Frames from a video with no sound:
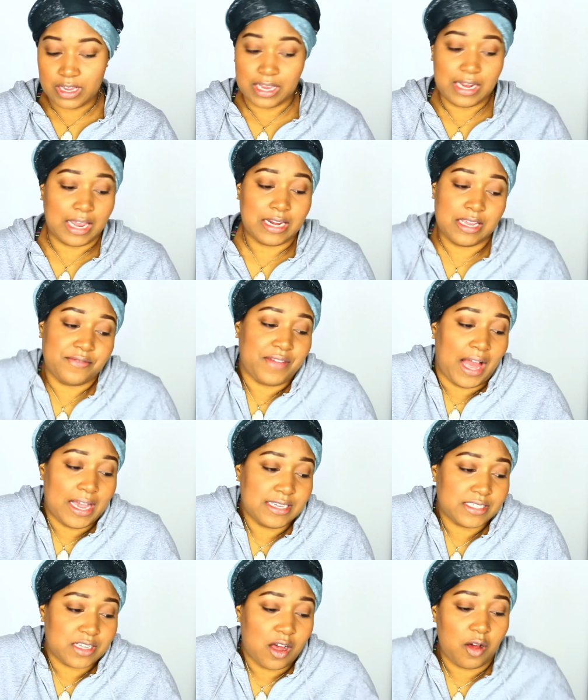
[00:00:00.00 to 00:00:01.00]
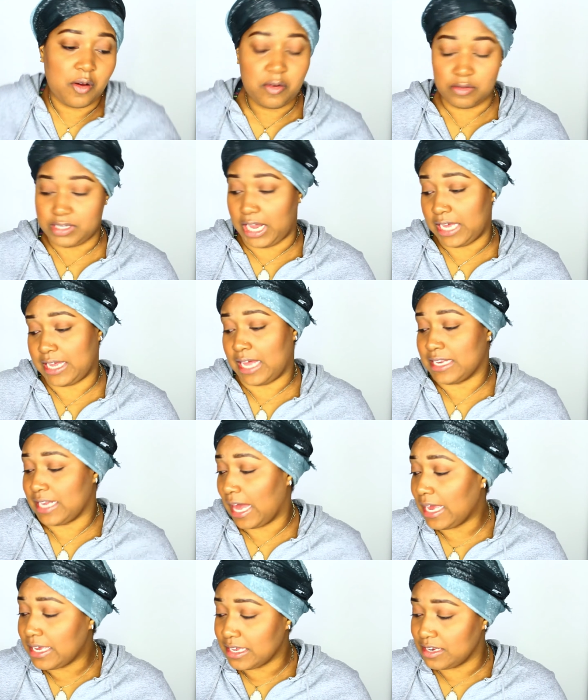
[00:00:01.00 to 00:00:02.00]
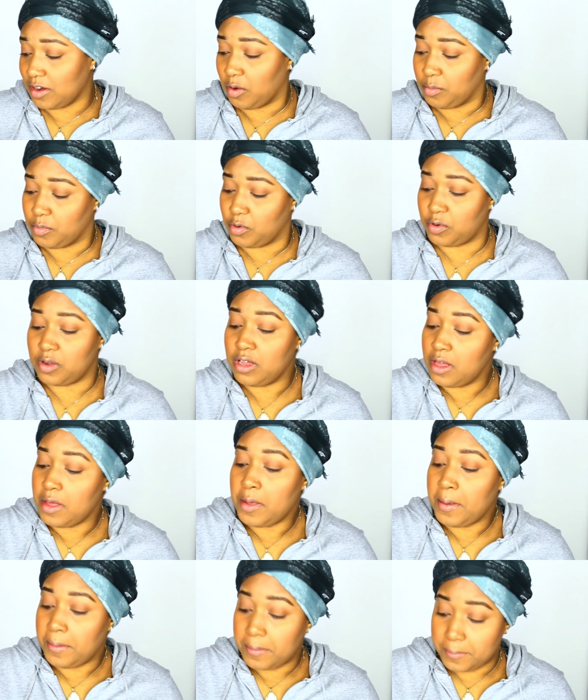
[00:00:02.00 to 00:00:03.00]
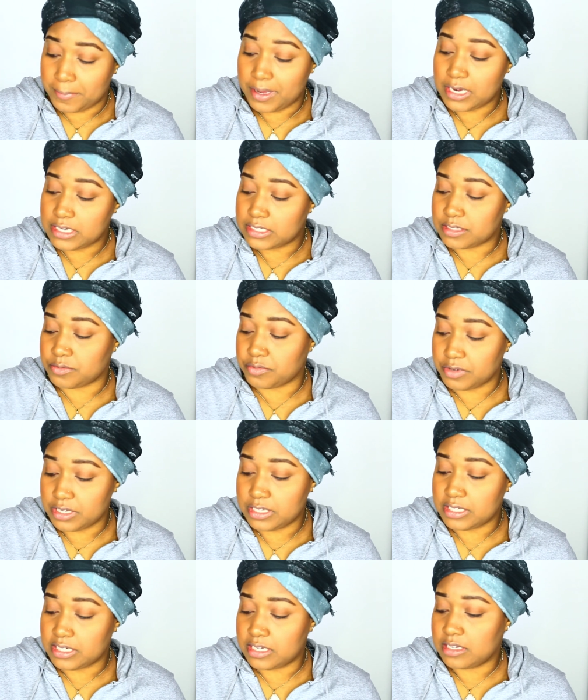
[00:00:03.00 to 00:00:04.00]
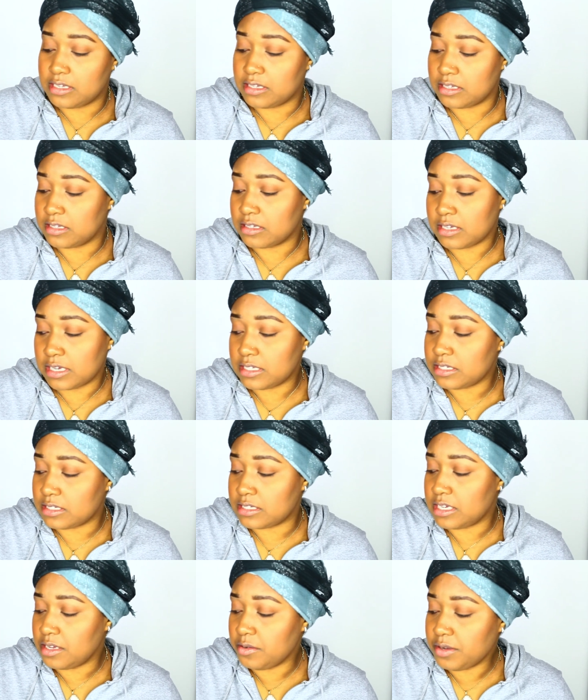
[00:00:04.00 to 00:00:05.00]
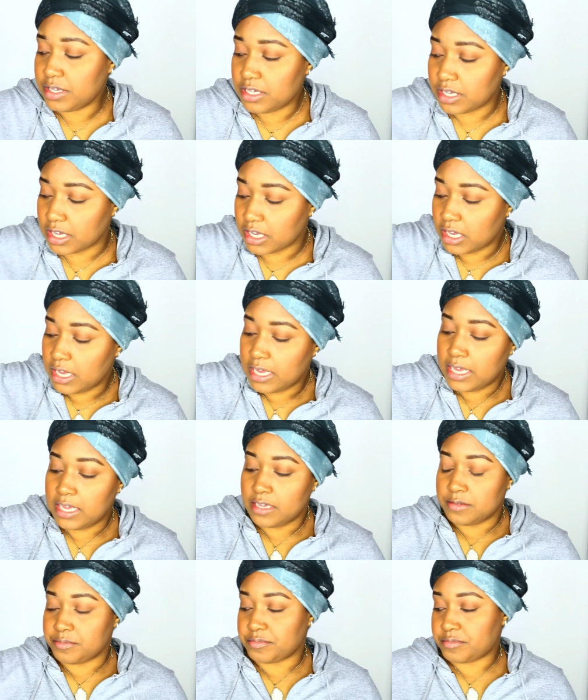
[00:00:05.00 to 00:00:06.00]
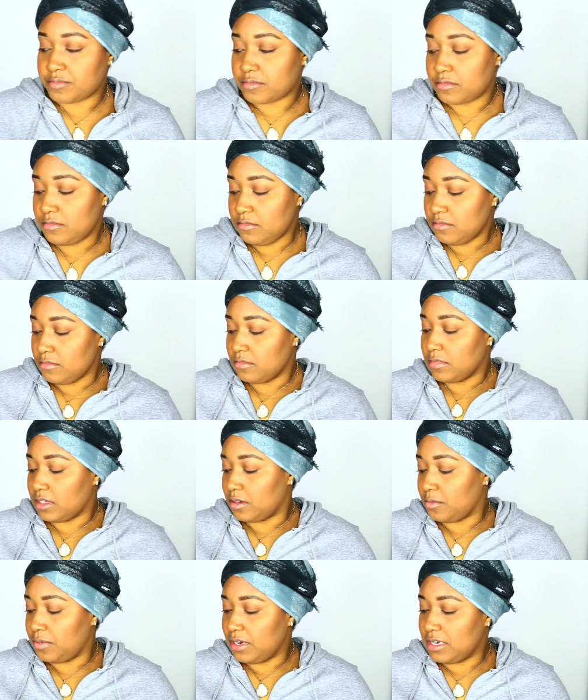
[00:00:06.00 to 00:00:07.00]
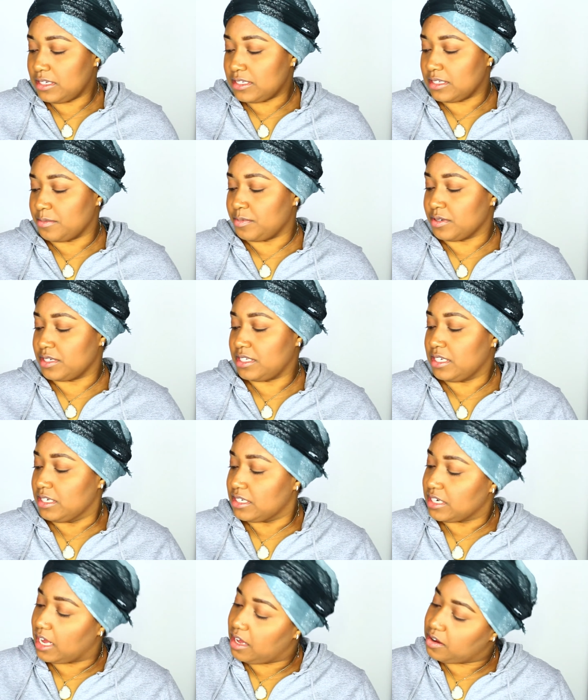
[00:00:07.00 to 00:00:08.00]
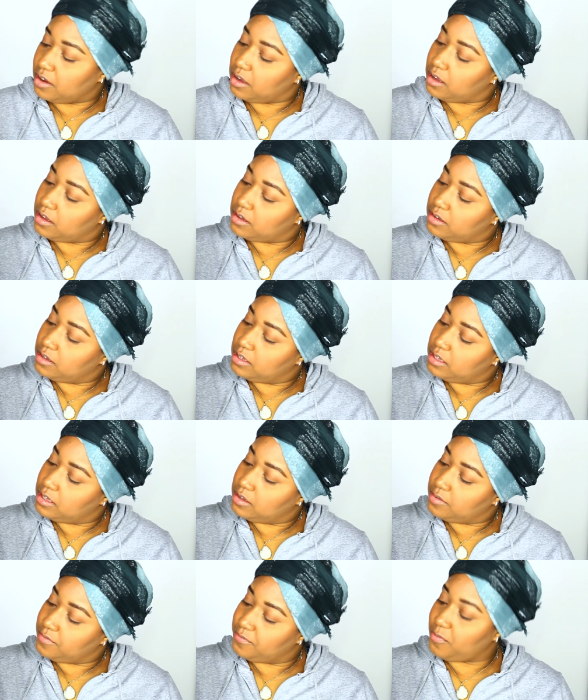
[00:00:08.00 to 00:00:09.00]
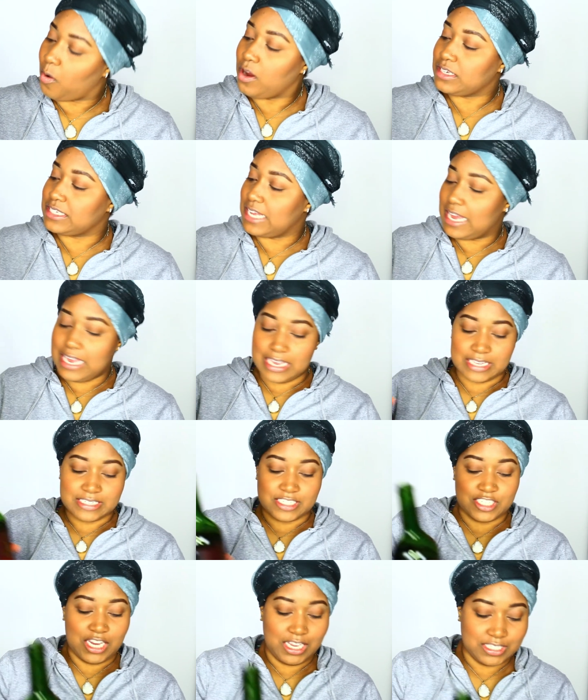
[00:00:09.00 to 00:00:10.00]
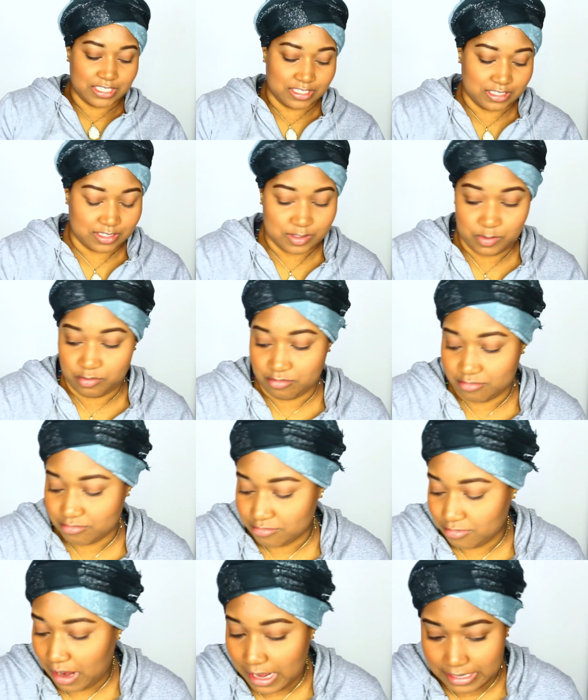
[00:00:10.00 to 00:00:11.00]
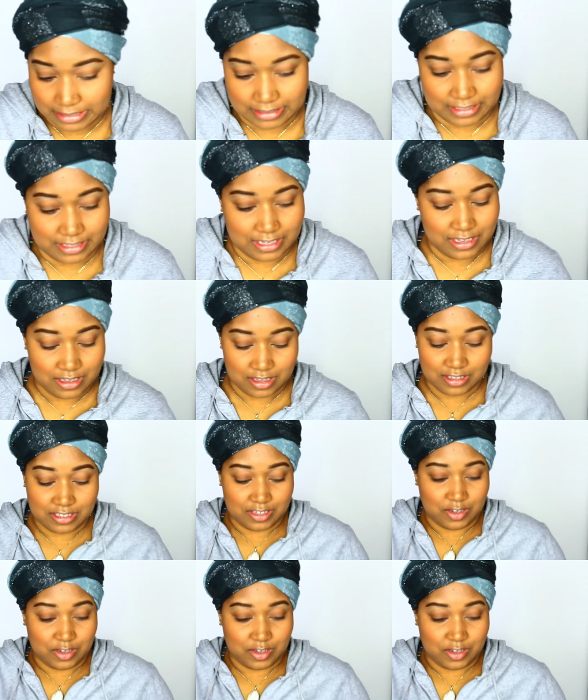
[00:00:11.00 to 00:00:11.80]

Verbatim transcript: it ain't even ice cold like I like it no more but it's really it's still good what is the percentage alcohol 14 Jesus Christ